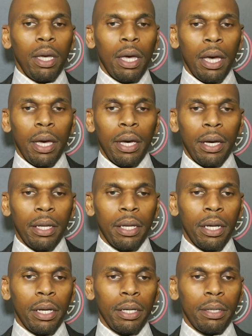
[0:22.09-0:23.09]
And
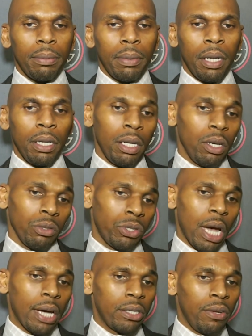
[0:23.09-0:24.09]
those
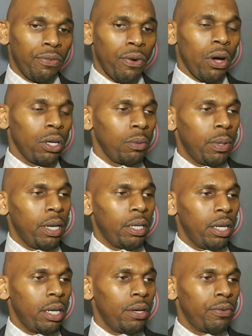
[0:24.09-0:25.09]
shots didn't fall the way they
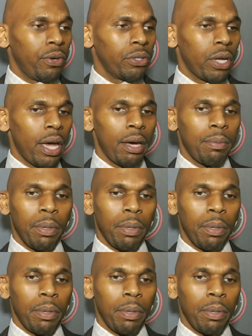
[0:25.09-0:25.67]
did in the first half.